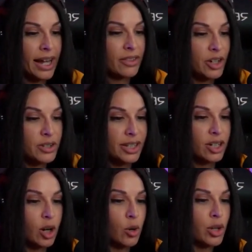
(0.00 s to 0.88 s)
I thought you said
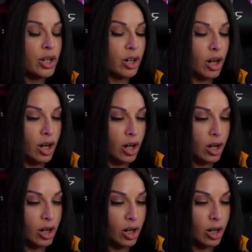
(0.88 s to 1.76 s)
go to your... Oh,
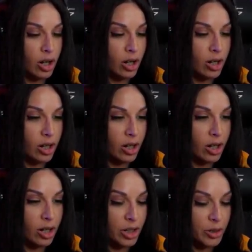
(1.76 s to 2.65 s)

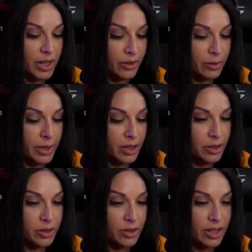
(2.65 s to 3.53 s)
are you killing me,
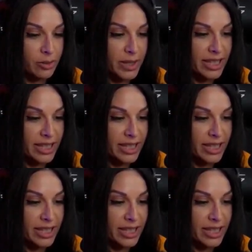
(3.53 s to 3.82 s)
dude? You're telling me this